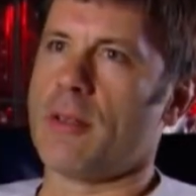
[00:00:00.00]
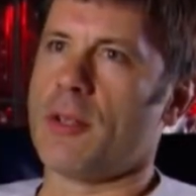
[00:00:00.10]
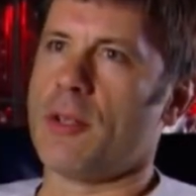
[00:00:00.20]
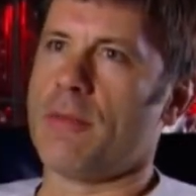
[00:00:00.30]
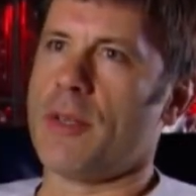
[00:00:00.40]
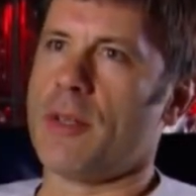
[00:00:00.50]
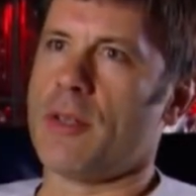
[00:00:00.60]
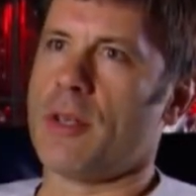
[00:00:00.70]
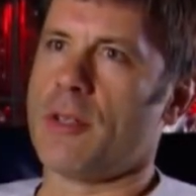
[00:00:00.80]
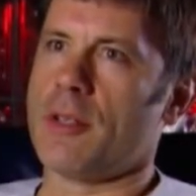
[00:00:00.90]
vid
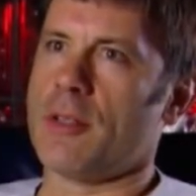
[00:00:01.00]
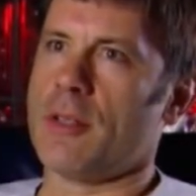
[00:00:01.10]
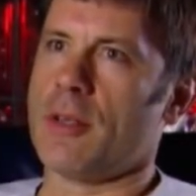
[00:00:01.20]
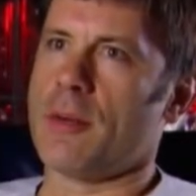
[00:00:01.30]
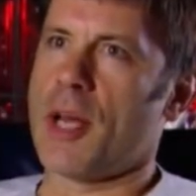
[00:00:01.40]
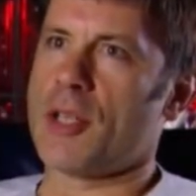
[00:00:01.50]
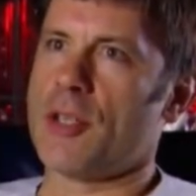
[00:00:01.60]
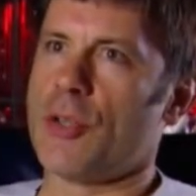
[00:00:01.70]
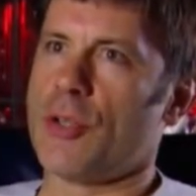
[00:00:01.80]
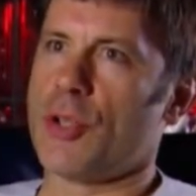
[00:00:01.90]
than I did actually
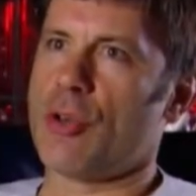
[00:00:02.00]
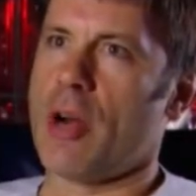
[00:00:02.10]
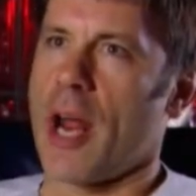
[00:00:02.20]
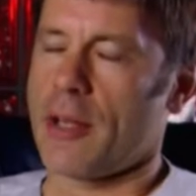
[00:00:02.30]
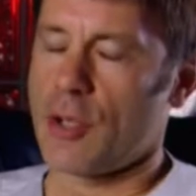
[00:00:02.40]
doing the track.